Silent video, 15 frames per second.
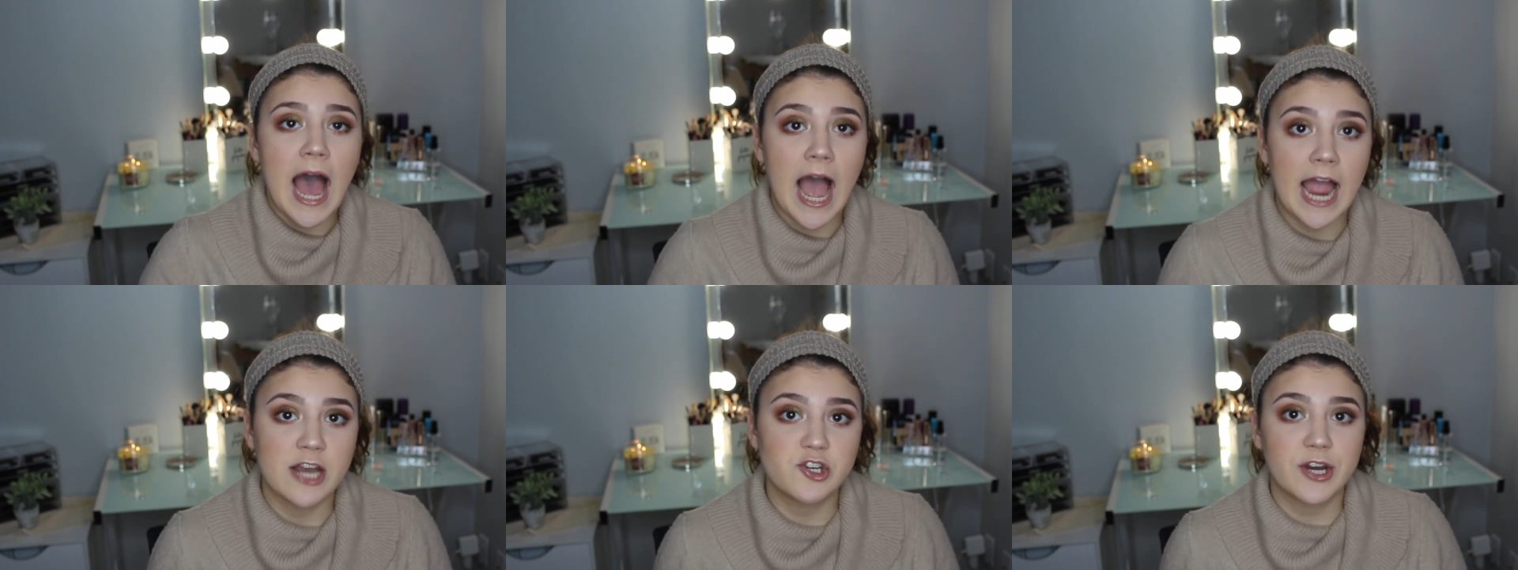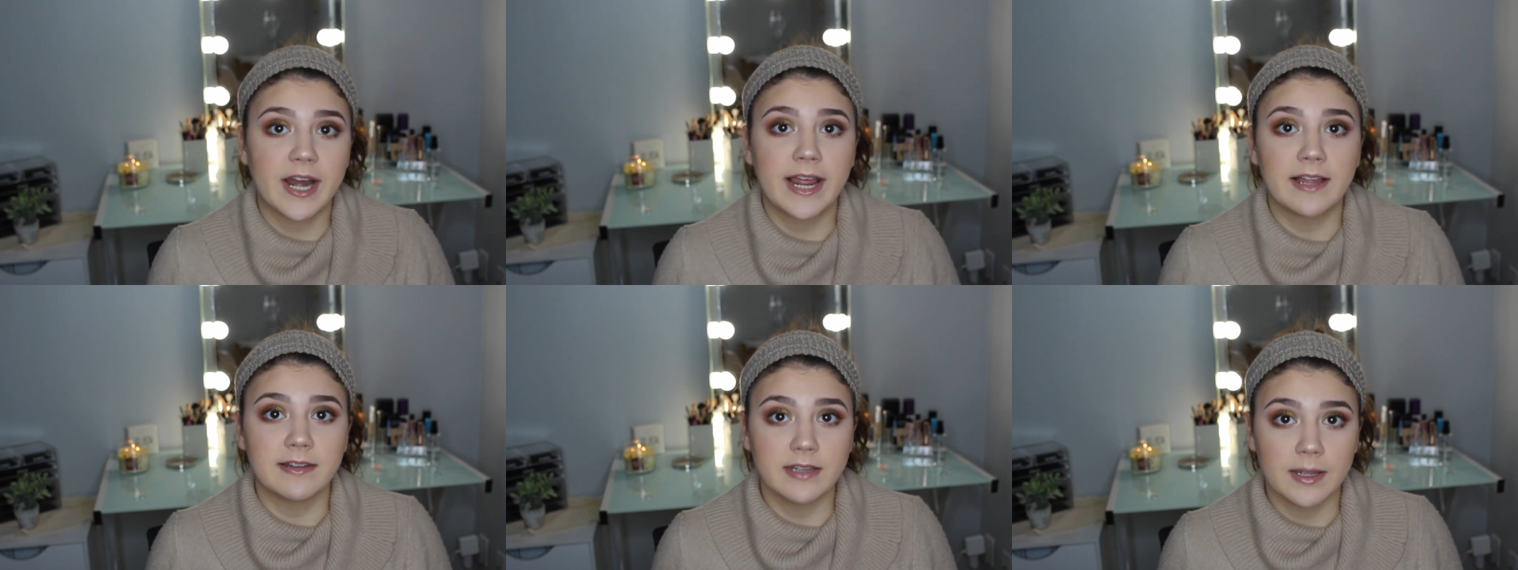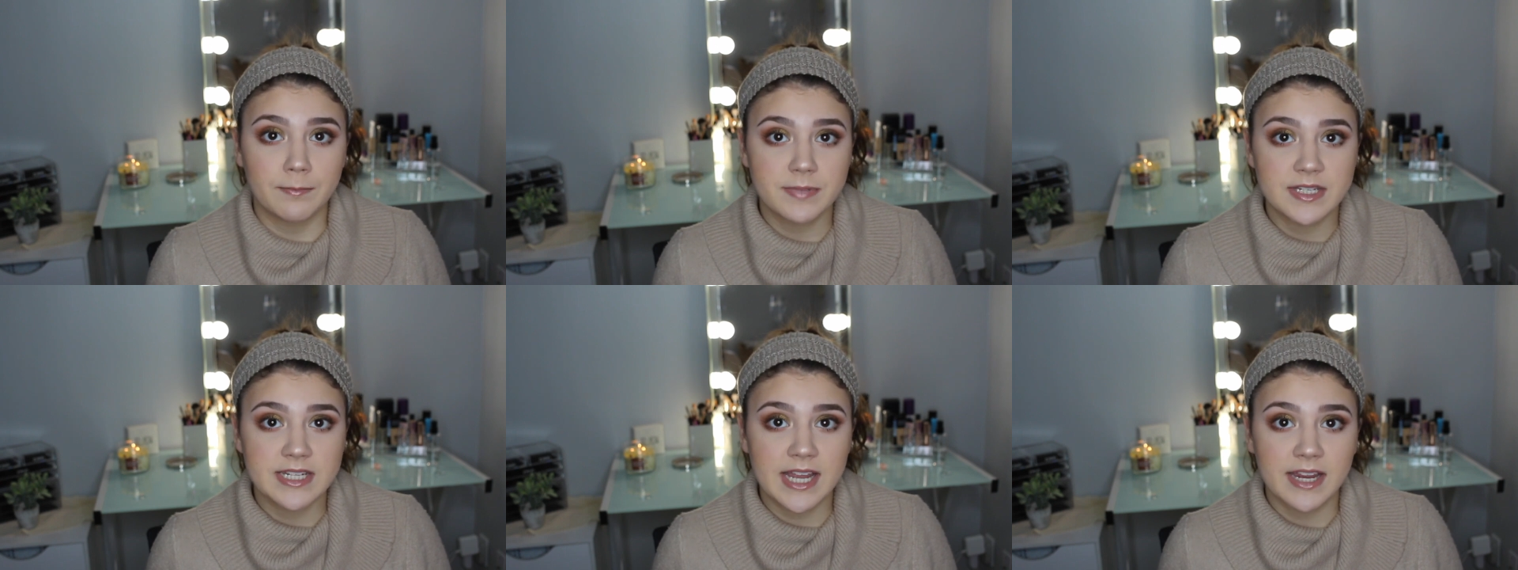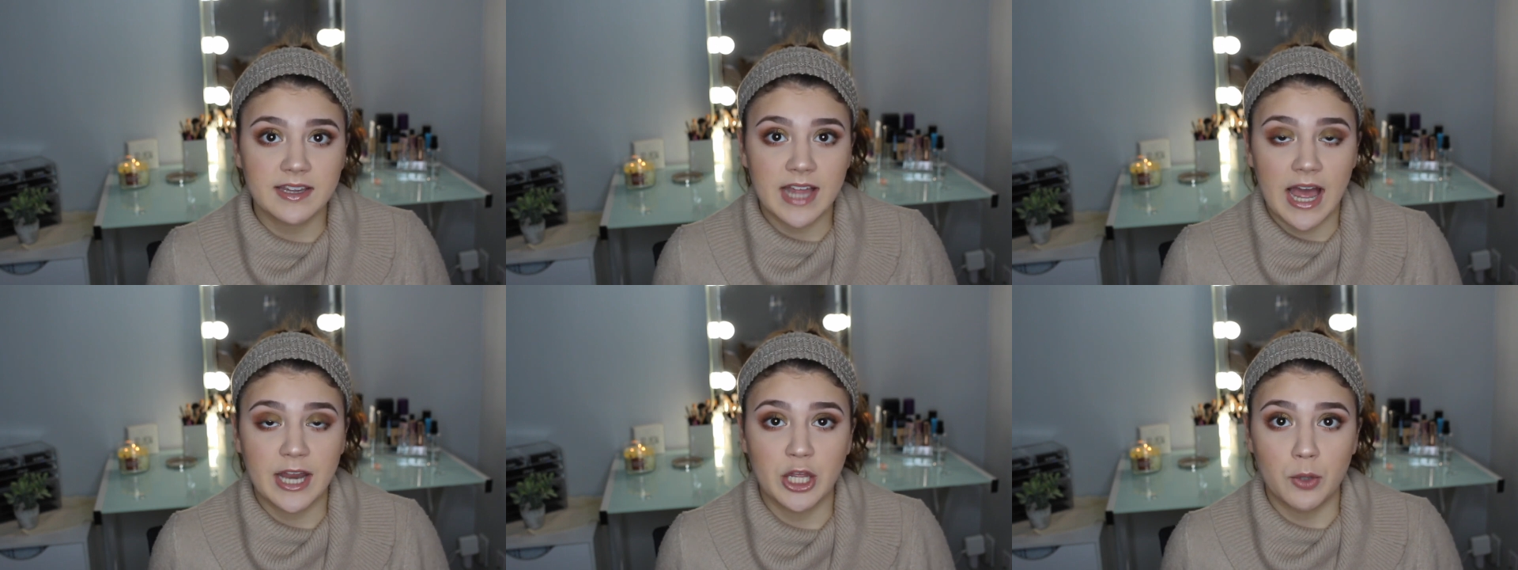hydrating
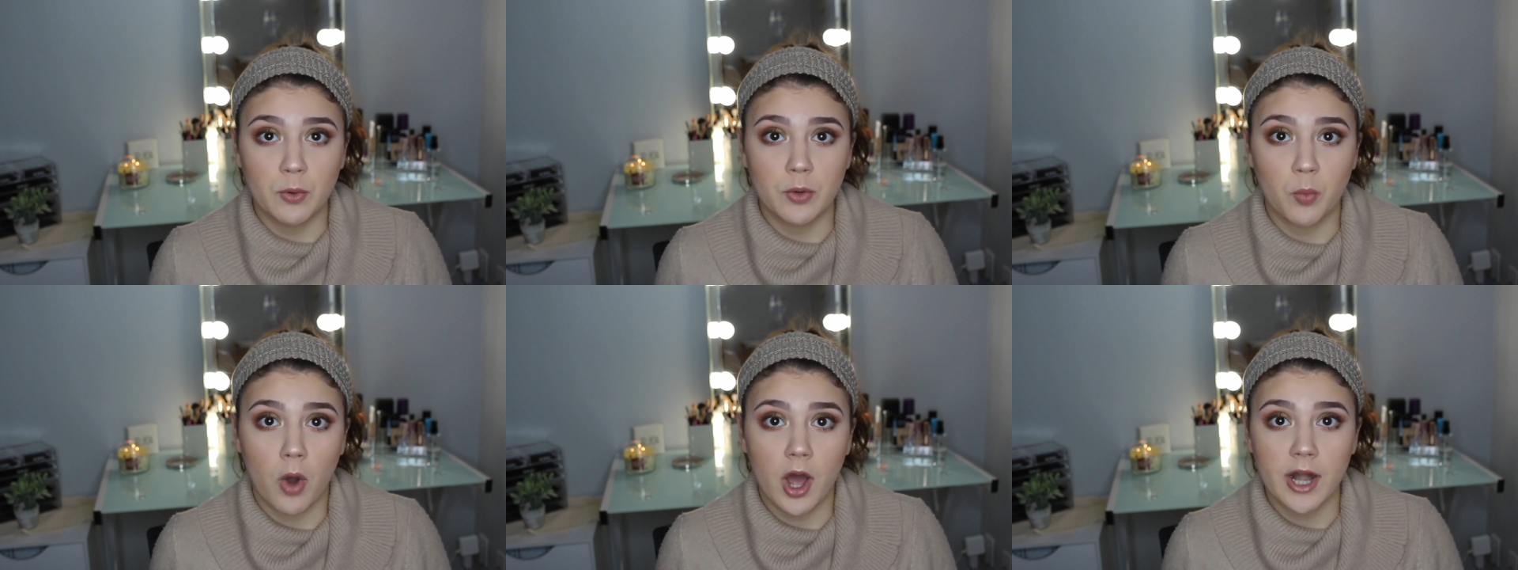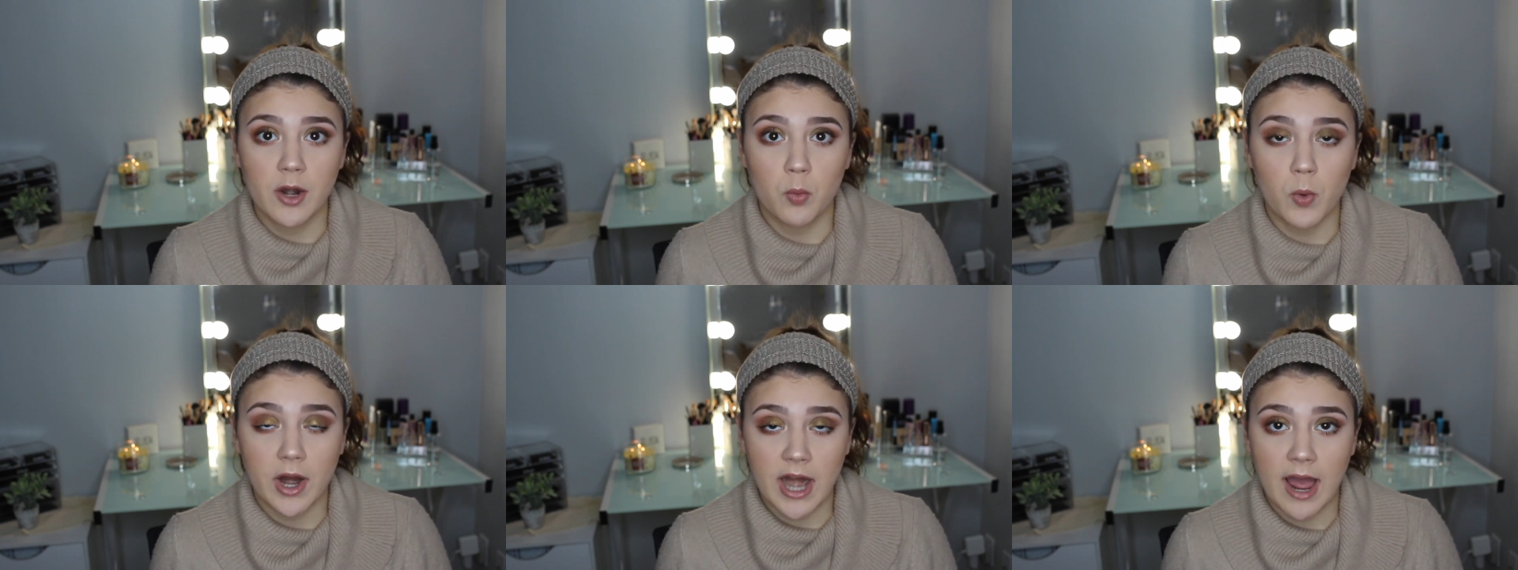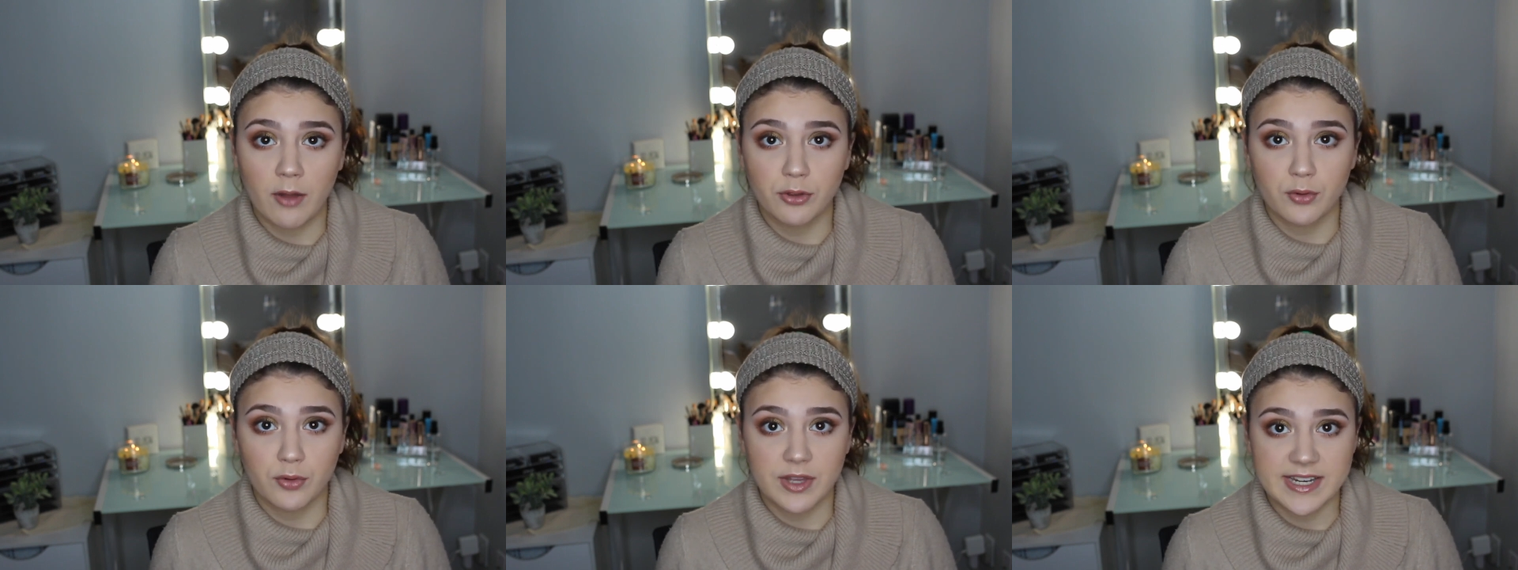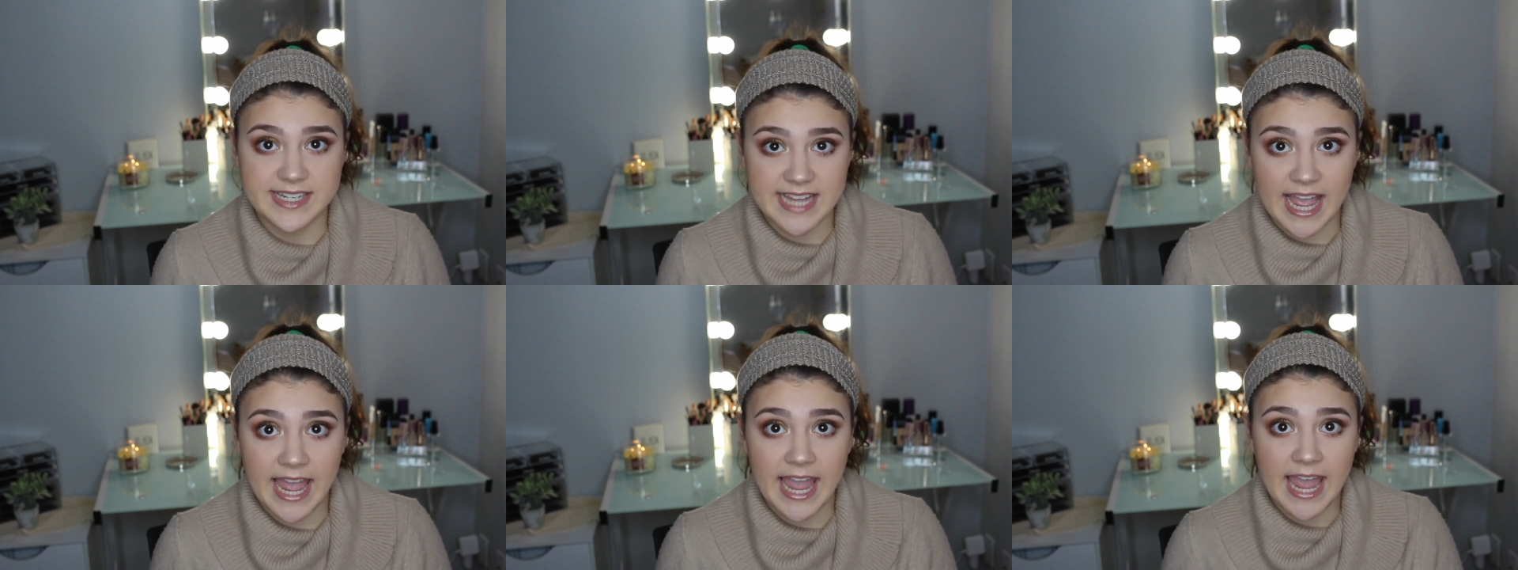lipstick that you would want to wear out through
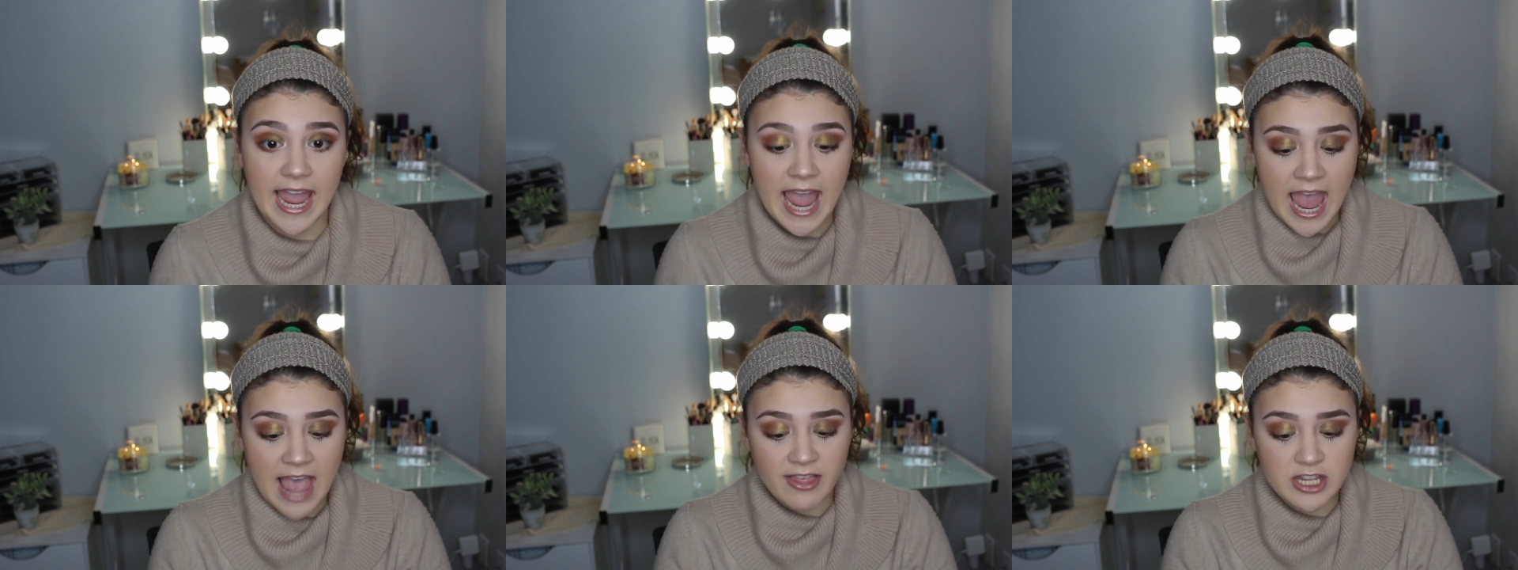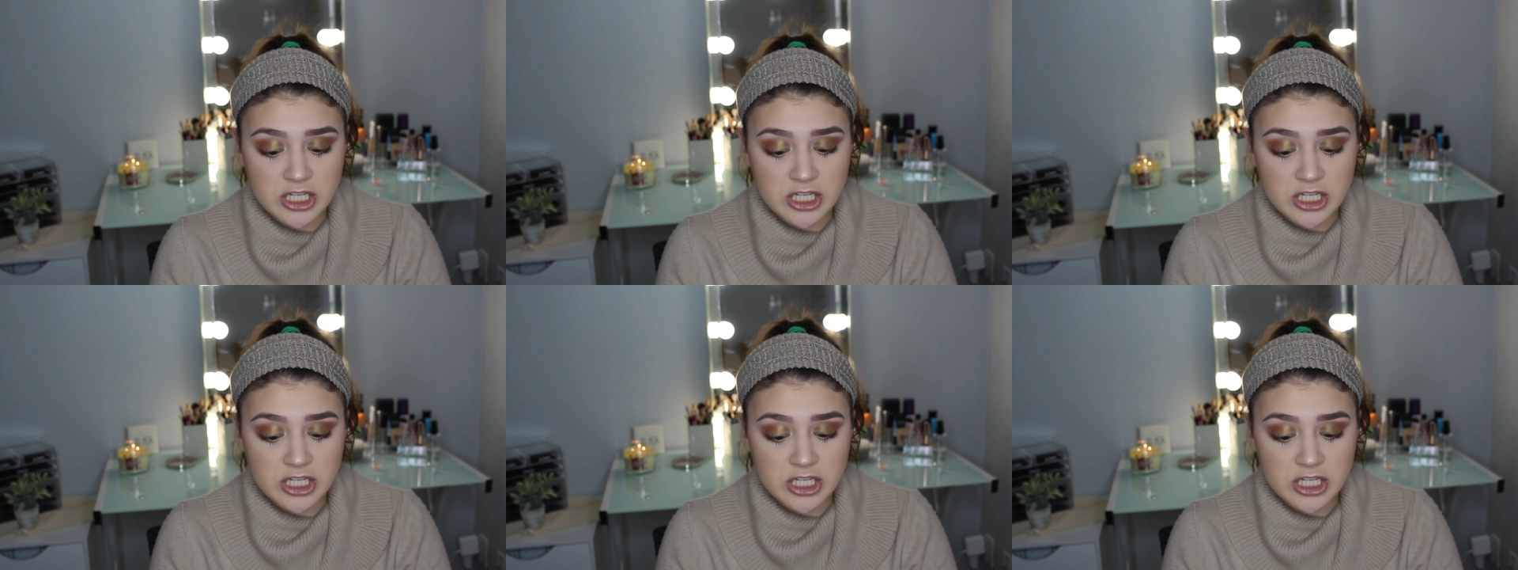the day,